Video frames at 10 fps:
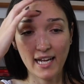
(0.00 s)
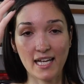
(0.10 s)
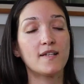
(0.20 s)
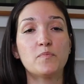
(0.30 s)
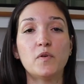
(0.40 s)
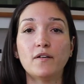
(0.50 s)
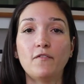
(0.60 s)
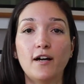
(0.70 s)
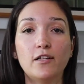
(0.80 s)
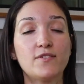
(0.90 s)
This book
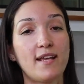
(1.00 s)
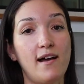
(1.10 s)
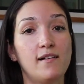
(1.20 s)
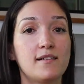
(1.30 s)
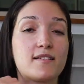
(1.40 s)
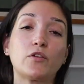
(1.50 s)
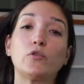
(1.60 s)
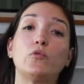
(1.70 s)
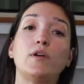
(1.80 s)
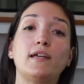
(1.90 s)
follows Alice,
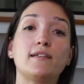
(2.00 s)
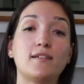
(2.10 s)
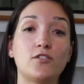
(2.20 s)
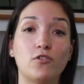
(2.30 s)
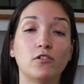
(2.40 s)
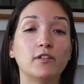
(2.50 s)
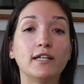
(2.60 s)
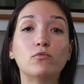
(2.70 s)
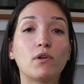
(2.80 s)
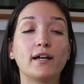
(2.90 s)
who is a
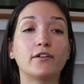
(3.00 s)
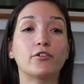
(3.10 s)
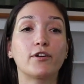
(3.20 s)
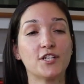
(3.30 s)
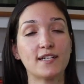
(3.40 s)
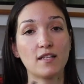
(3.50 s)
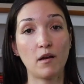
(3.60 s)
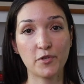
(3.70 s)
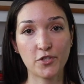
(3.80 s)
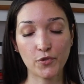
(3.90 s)
struggling writer. She gets the
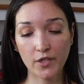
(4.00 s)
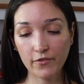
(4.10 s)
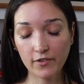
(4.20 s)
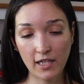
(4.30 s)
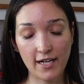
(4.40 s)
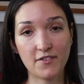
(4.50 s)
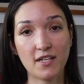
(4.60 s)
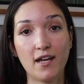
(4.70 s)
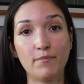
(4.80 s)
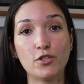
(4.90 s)
opportunity of a
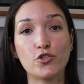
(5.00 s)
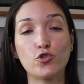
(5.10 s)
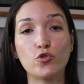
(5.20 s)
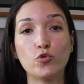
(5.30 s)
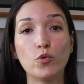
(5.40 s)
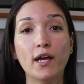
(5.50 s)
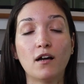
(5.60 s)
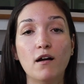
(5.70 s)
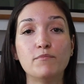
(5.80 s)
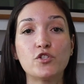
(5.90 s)
lifetime to
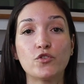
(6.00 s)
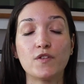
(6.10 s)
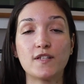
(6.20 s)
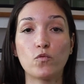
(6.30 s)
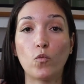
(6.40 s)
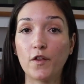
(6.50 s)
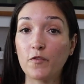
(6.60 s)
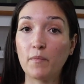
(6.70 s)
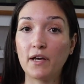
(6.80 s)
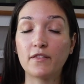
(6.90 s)
come to this
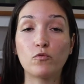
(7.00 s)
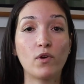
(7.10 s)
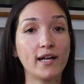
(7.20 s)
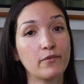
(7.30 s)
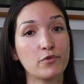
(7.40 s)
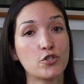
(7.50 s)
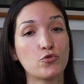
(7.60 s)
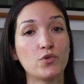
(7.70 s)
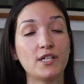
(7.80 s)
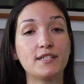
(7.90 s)
1-month writing
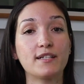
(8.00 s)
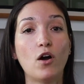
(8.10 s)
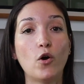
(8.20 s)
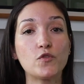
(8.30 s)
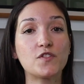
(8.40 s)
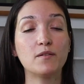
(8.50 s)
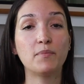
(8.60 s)
retreat hosted